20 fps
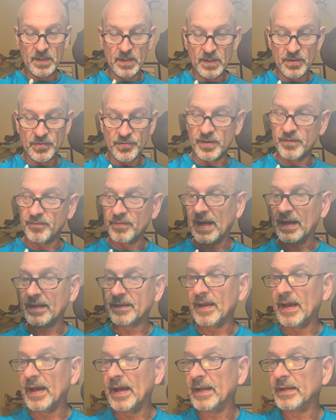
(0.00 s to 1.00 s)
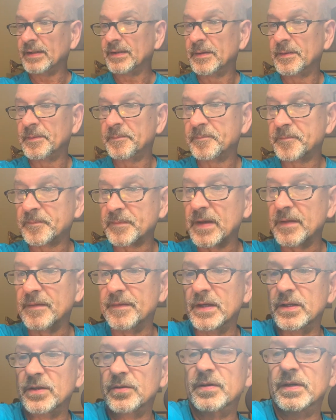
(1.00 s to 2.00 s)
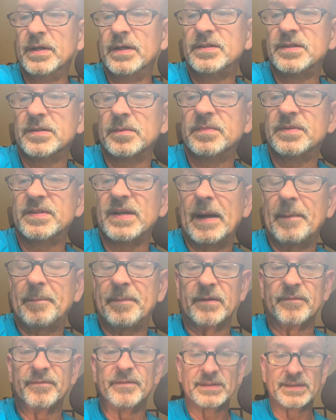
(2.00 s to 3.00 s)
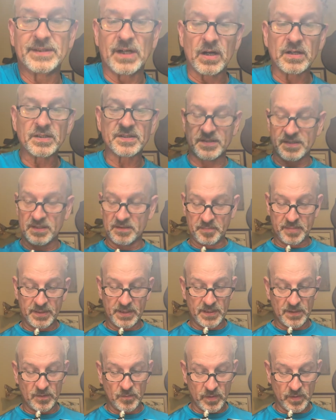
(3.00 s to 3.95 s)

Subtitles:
So you got that. Then you need some type of tungsten bead.